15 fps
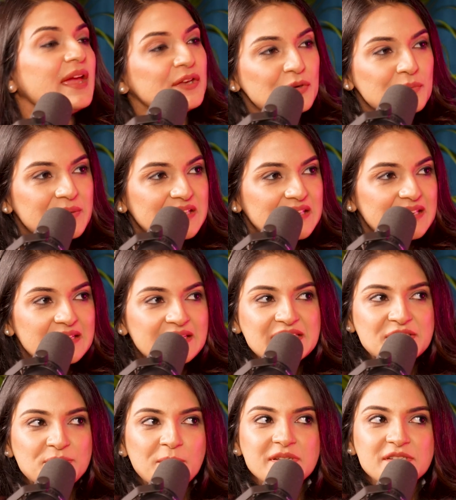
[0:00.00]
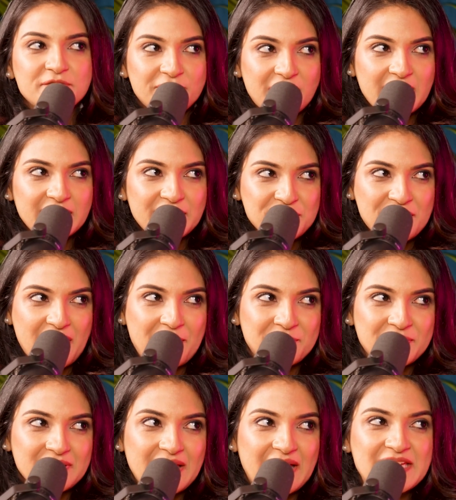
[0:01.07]
thank you, Mickey. This was fun and
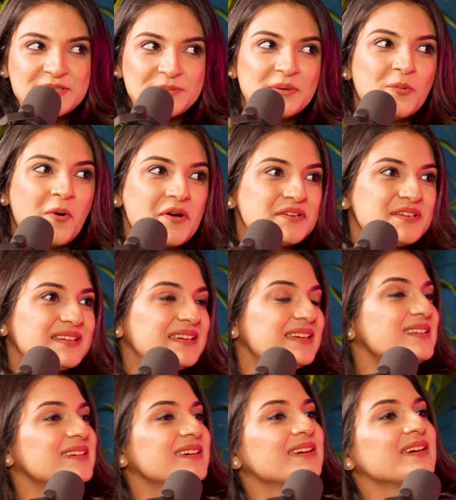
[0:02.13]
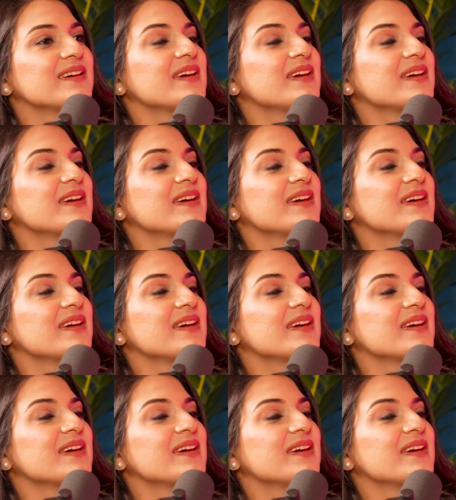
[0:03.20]
rapid as we wanted it.